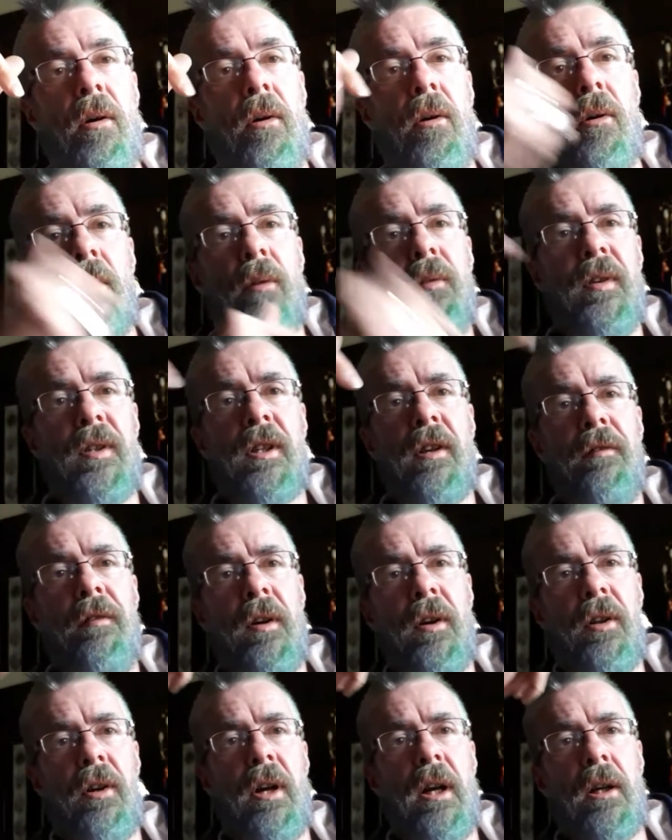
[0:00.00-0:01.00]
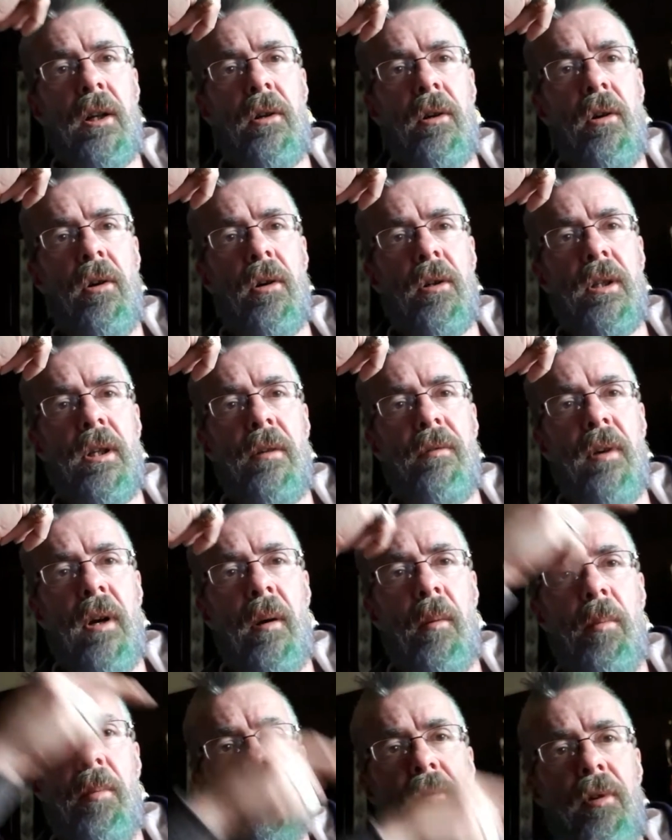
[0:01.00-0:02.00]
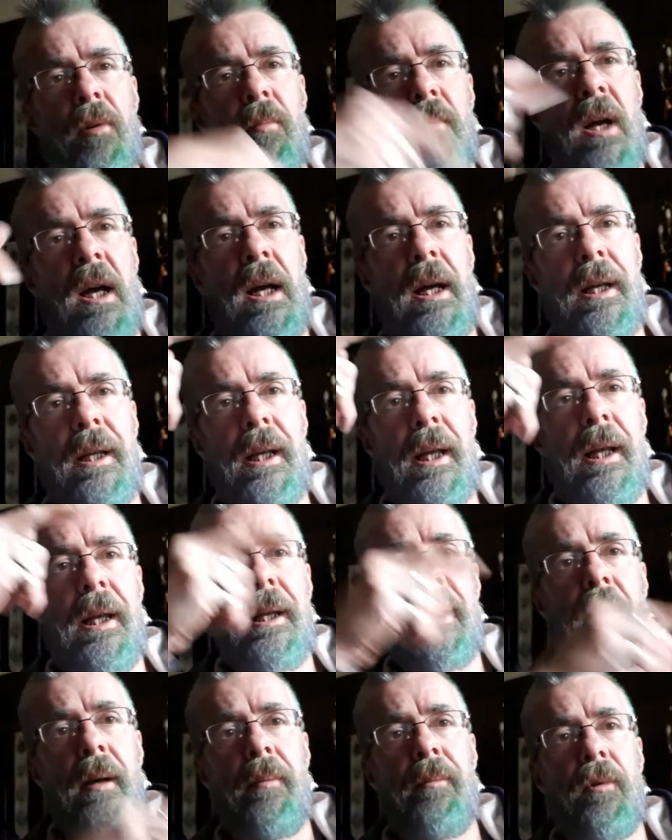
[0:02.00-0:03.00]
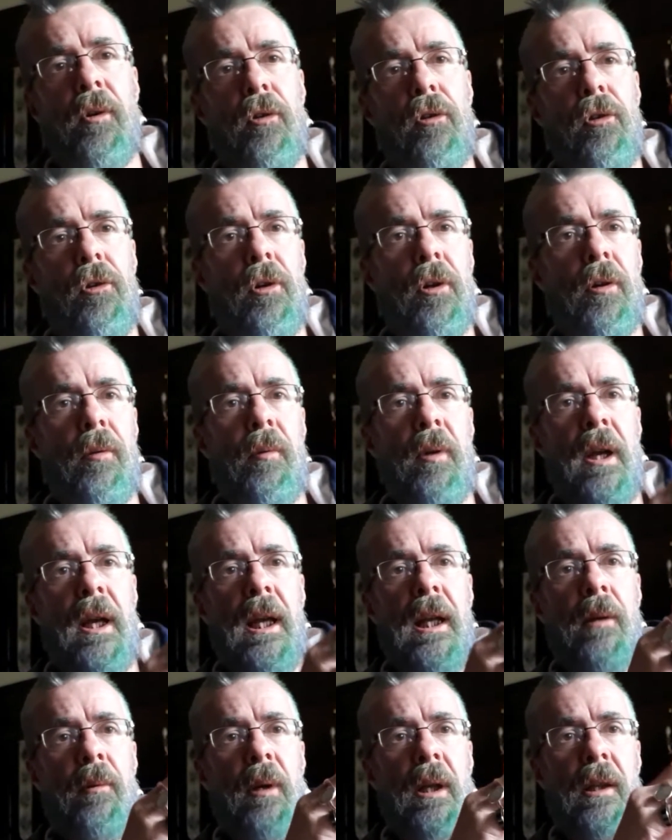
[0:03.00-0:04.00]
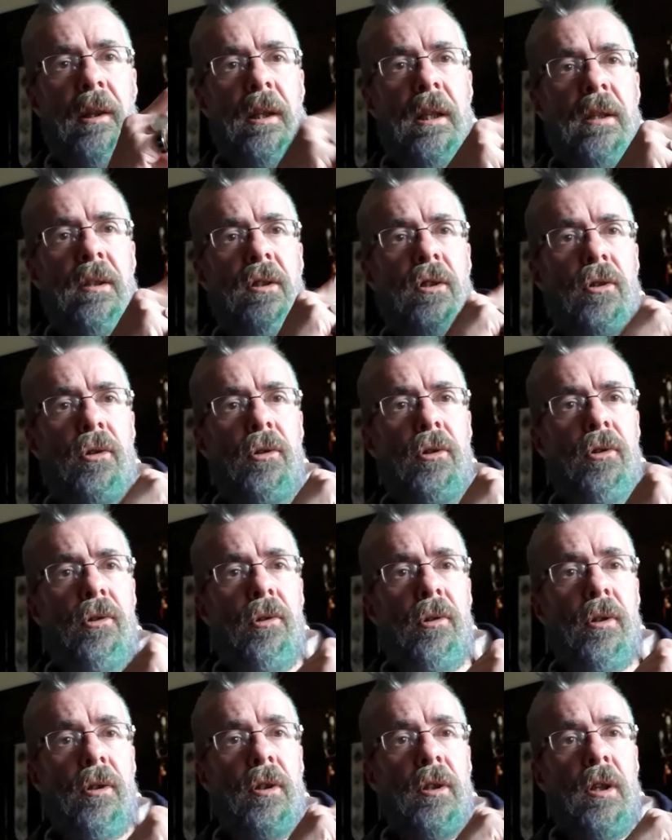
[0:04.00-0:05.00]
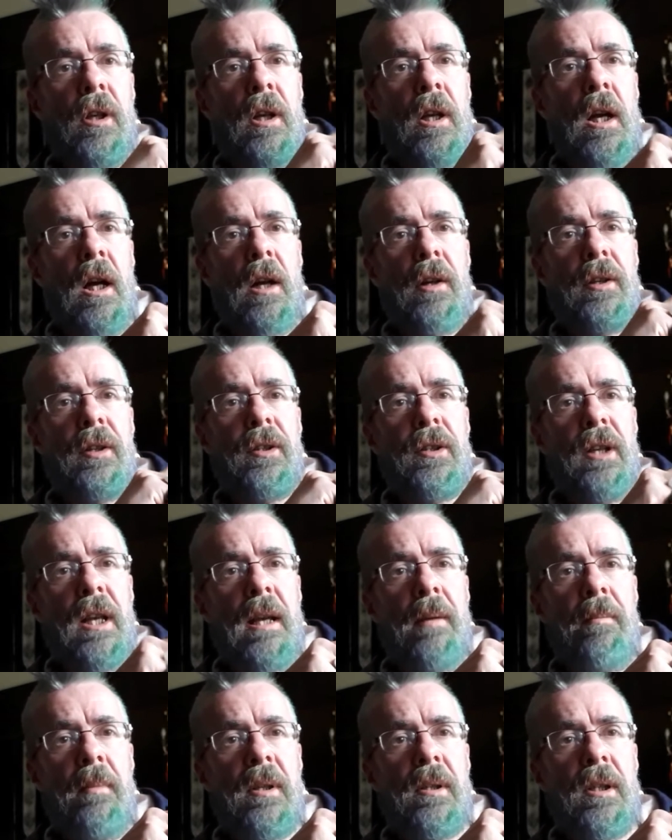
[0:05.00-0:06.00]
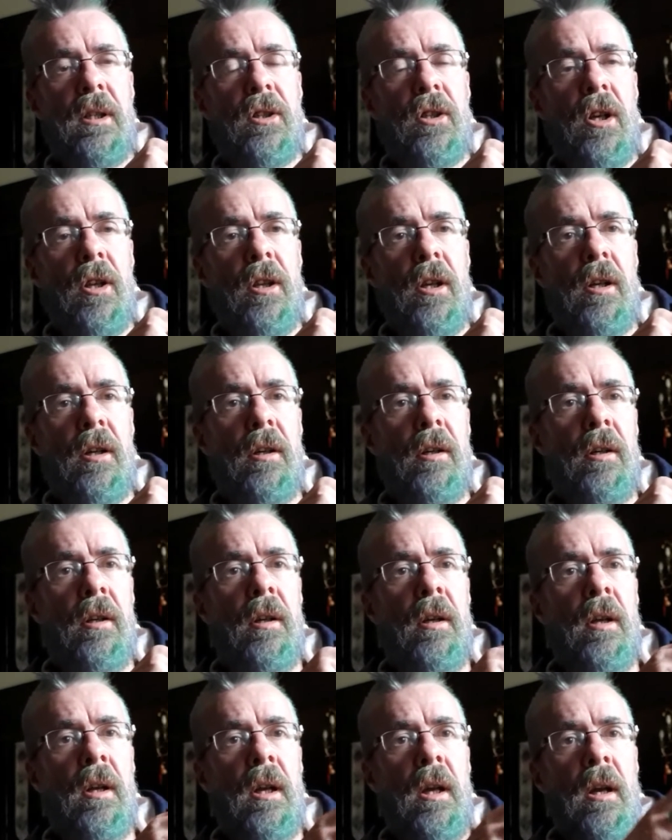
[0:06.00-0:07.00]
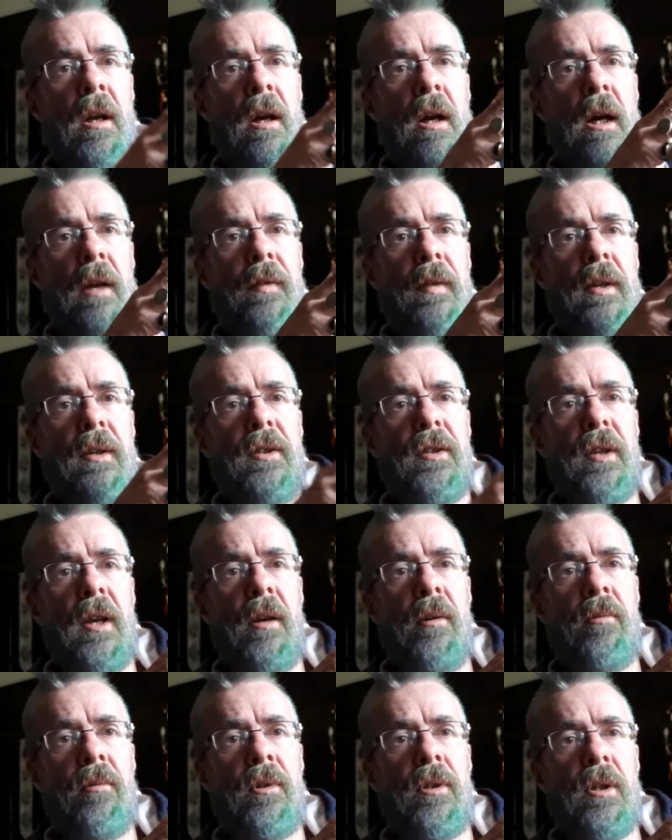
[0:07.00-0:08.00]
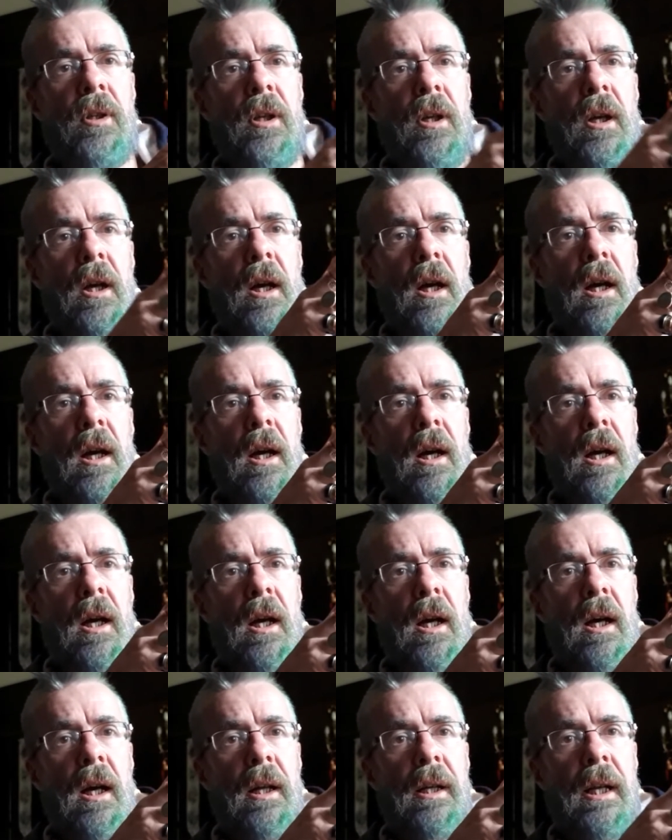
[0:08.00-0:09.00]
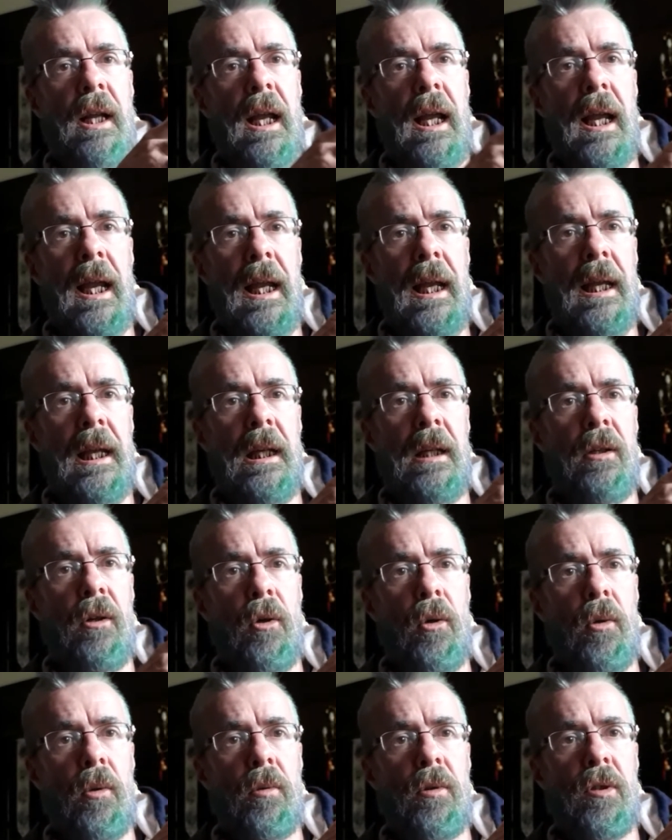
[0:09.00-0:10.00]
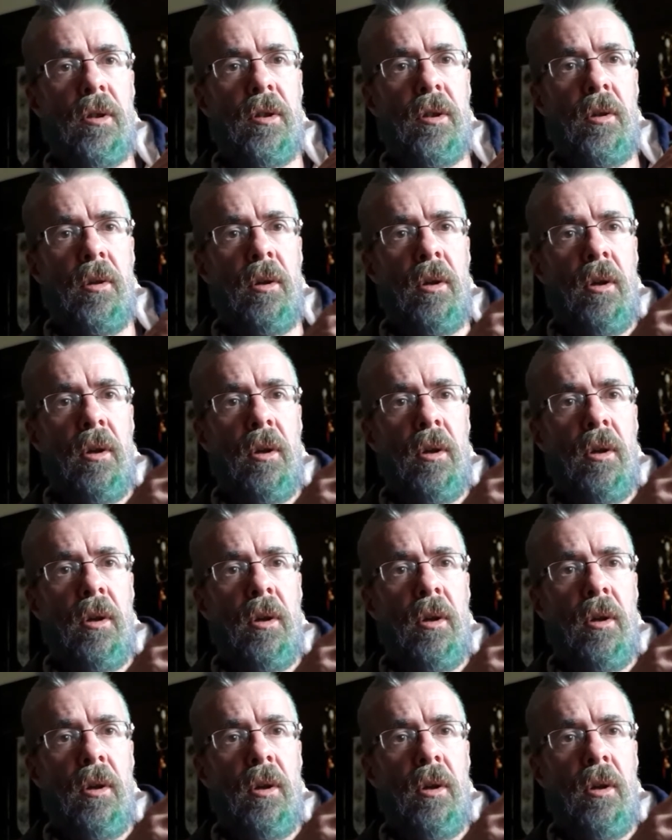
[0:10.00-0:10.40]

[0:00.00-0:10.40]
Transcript: or if it's a further octave up from high A. I'm not sure. Anyway, these two drones are the same as each other, and they sound an A note